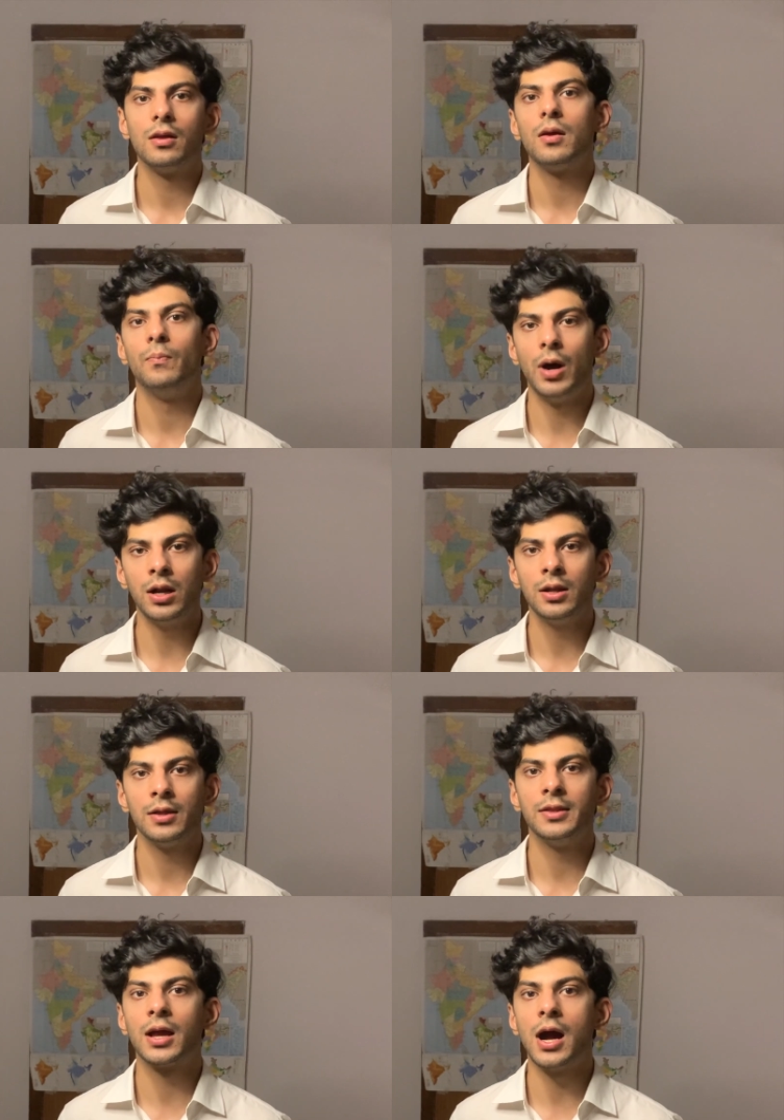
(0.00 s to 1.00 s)
but
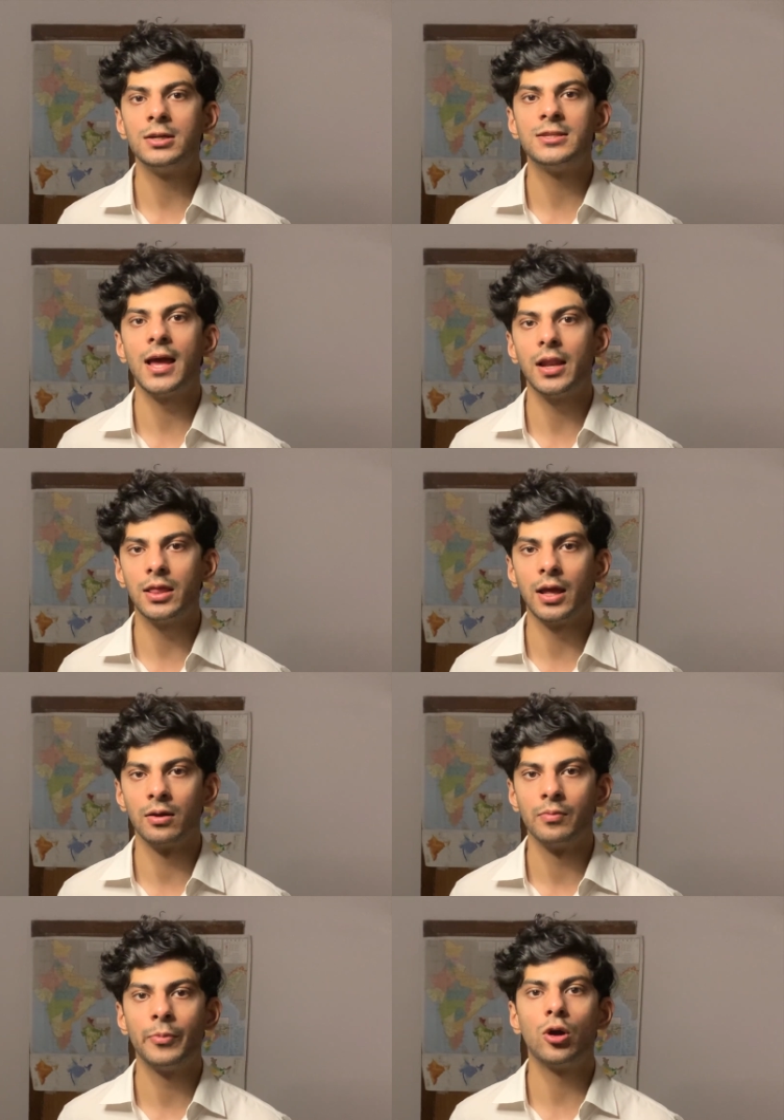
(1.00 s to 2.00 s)
they can't say anything
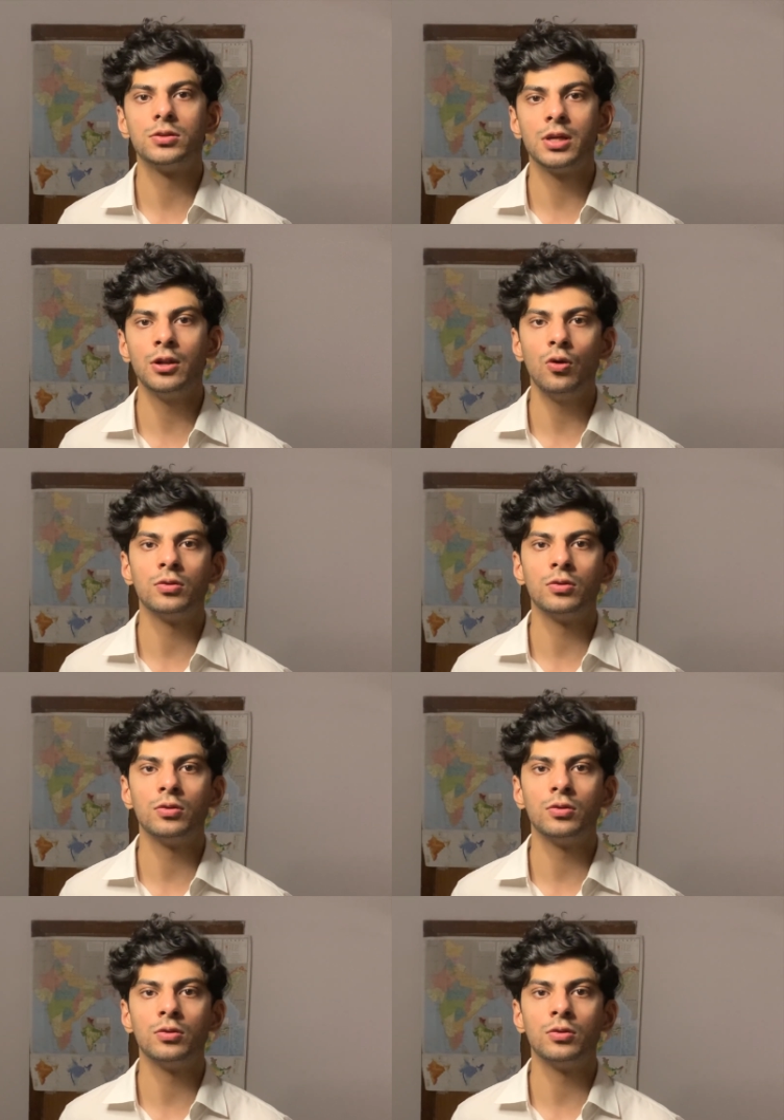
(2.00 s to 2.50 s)
because they know